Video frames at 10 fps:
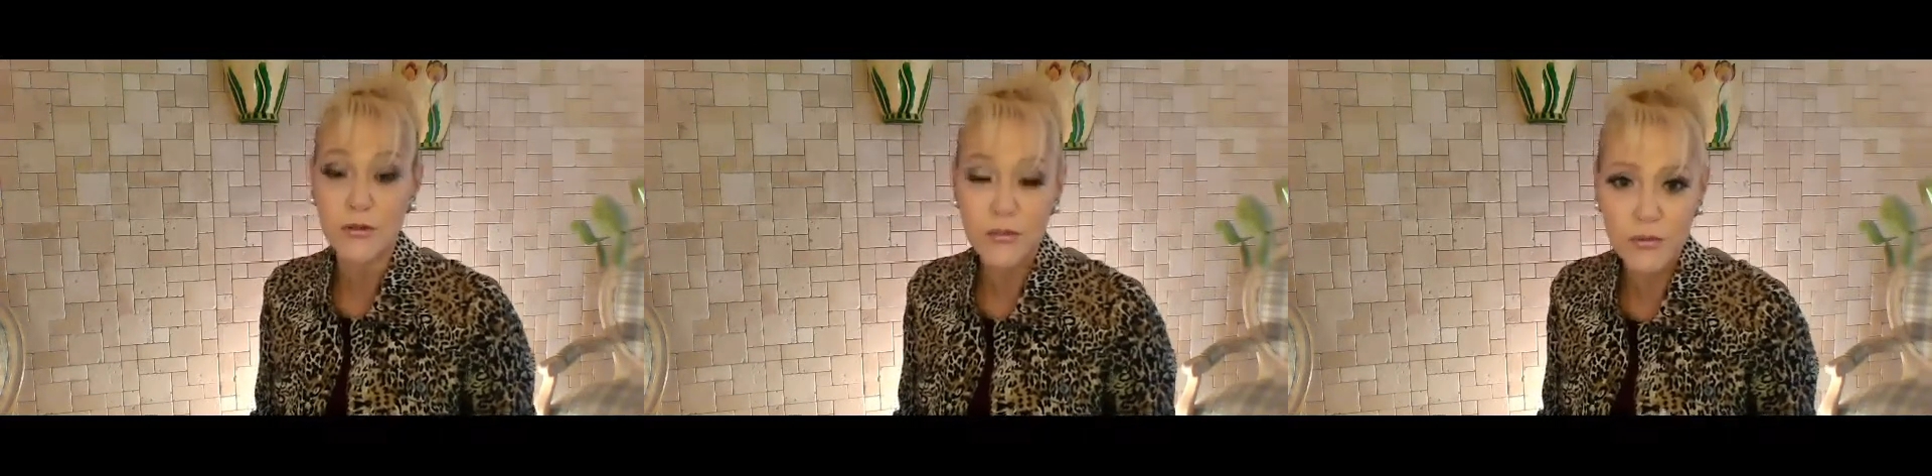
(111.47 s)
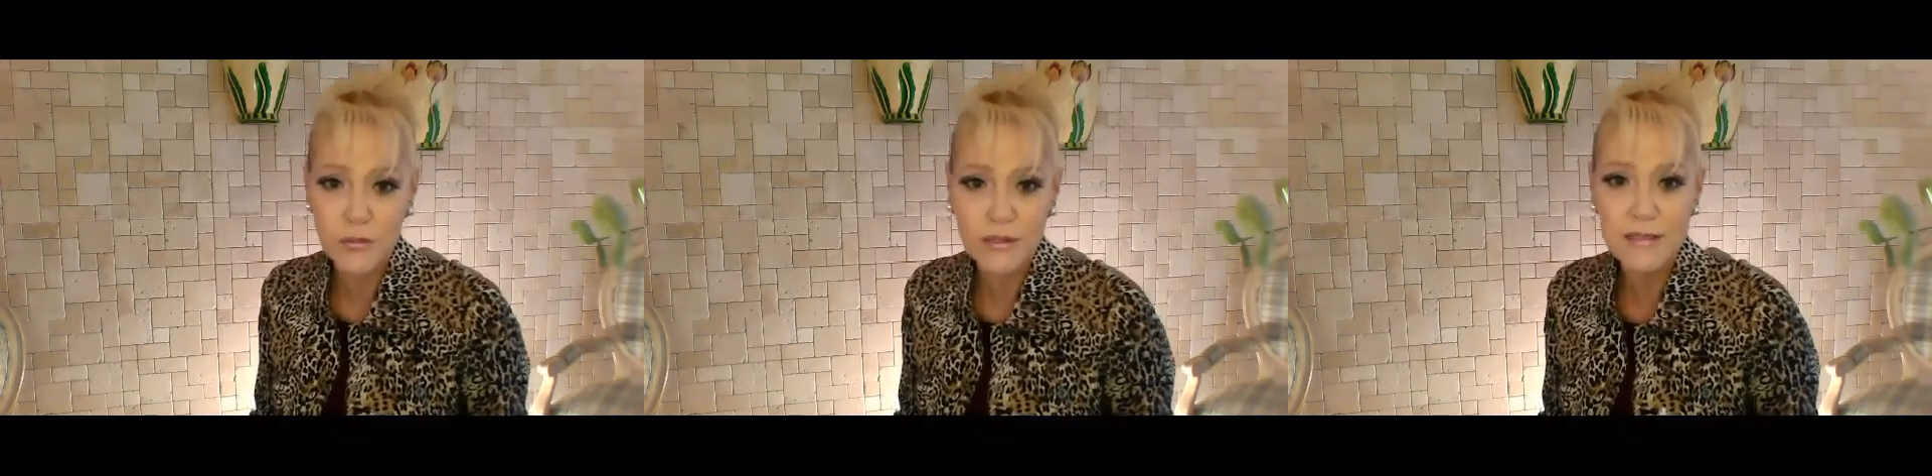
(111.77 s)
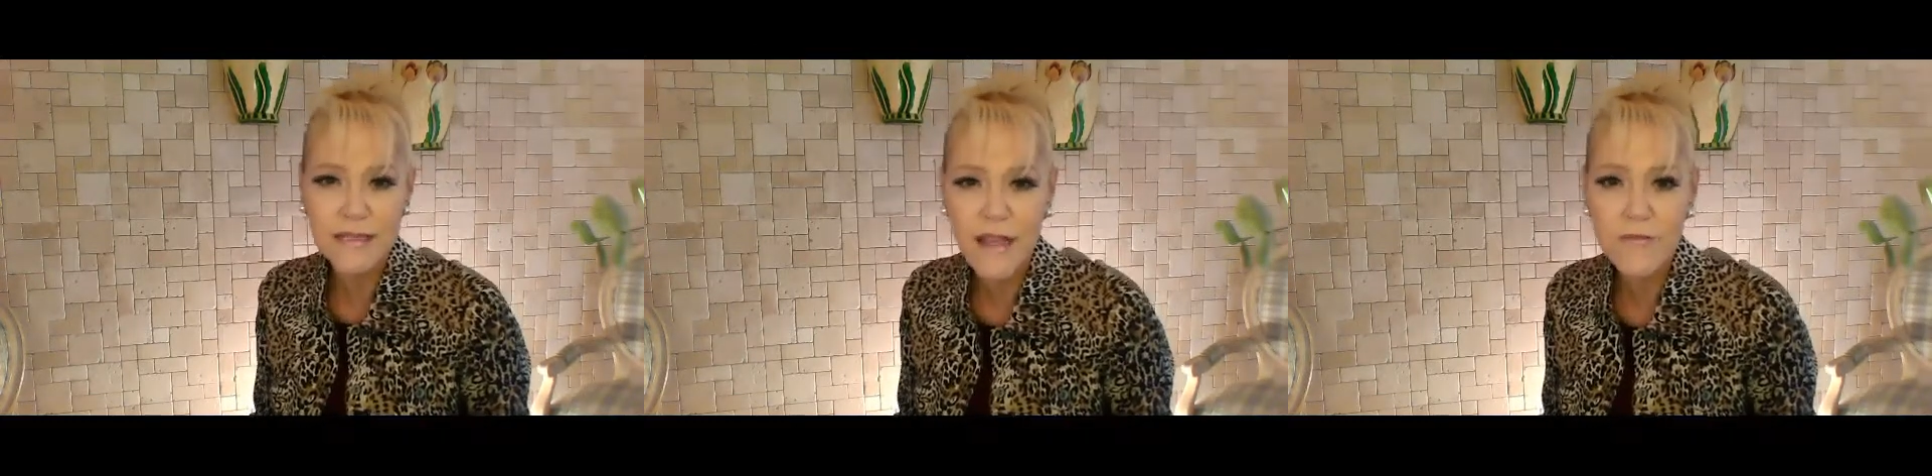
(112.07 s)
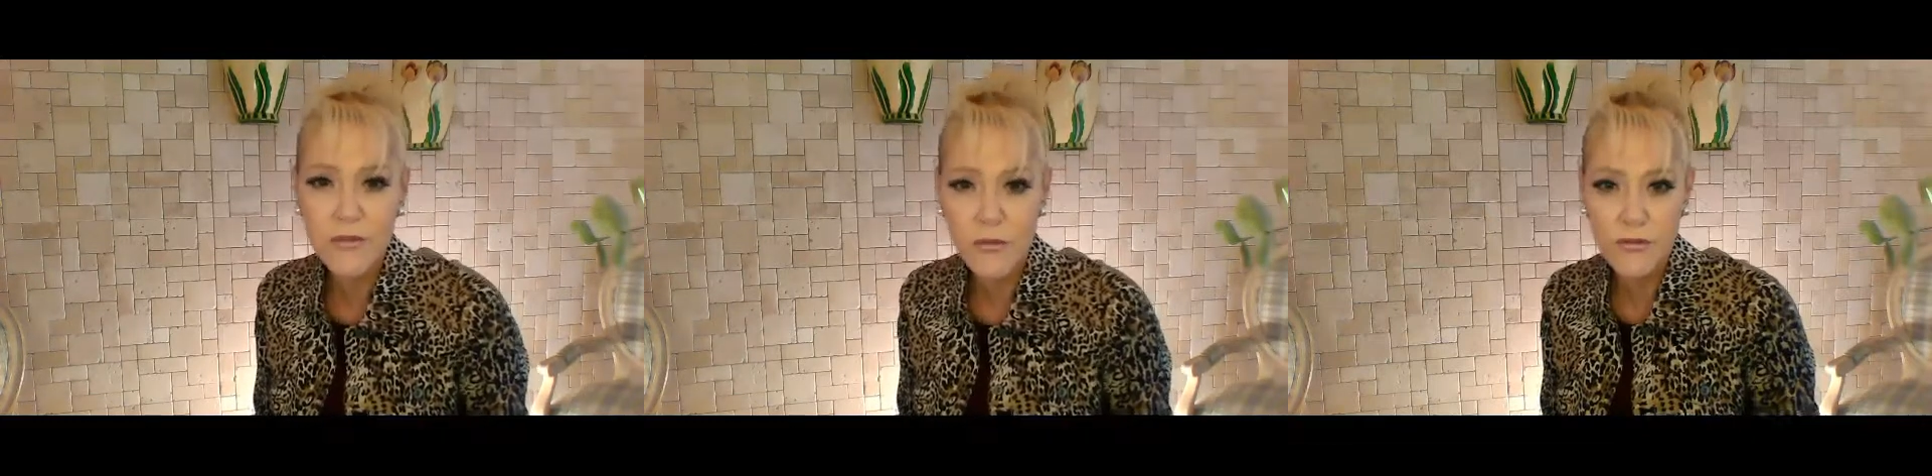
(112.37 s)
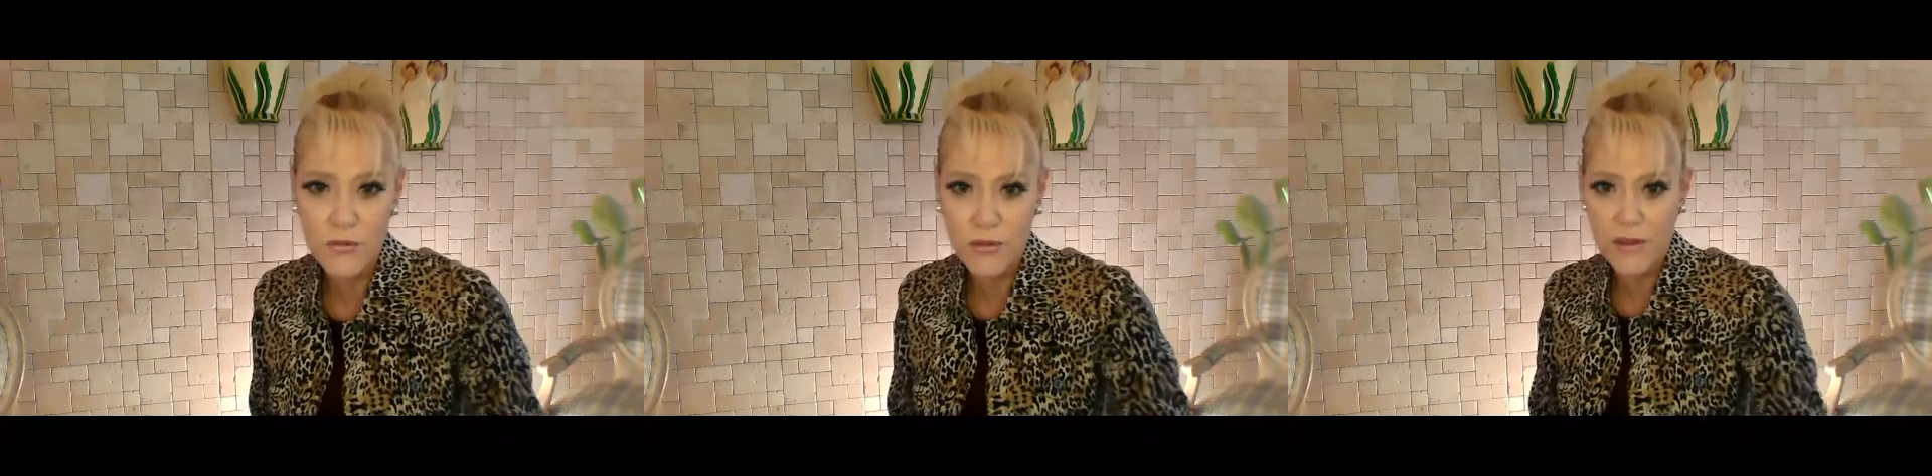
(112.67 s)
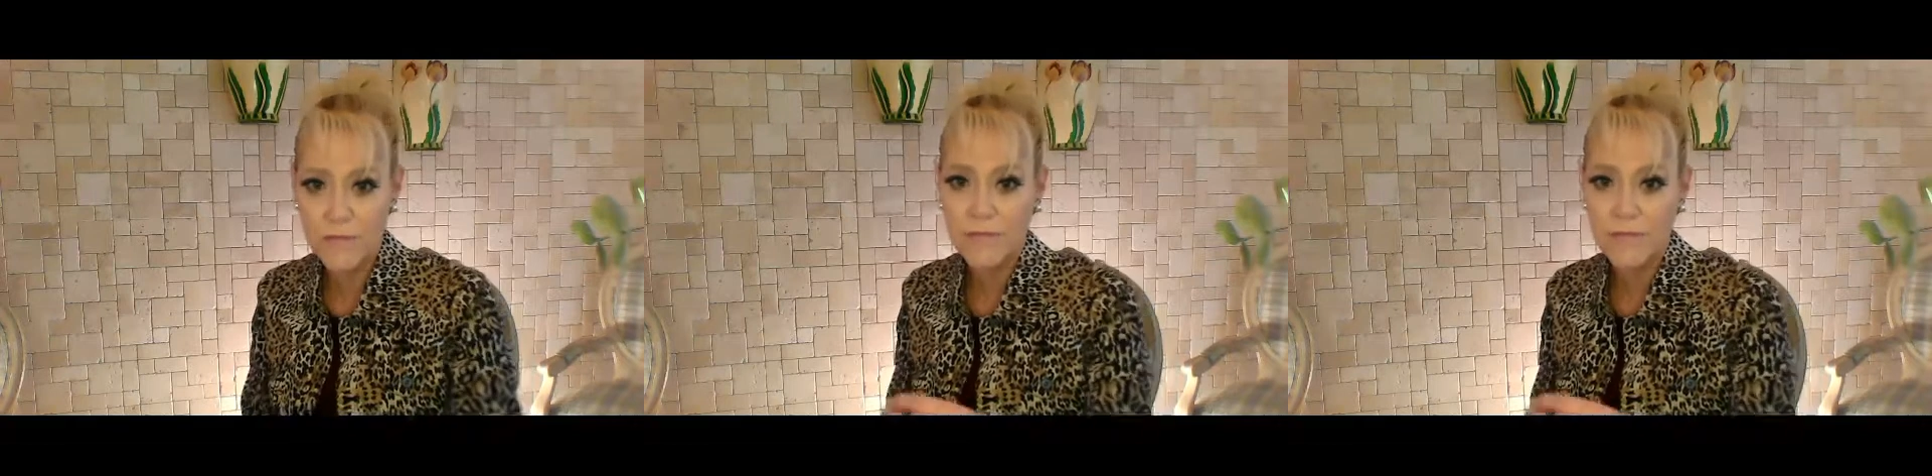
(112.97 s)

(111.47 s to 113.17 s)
who lived through them.